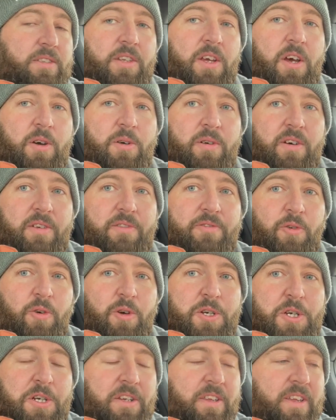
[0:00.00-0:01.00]
no,
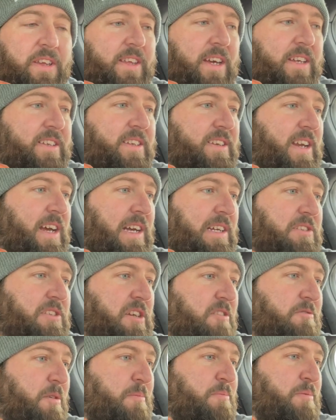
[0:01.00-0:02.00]
unfortunately, that did not
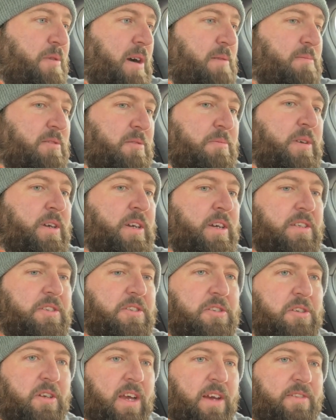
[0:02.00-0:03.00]
solve my problem. I
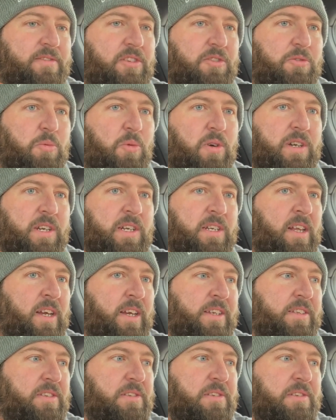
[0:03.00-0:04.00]
still have these warning
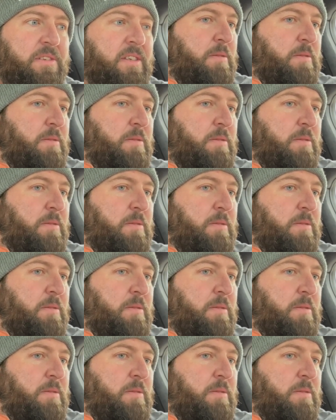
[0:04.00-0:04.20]
lights.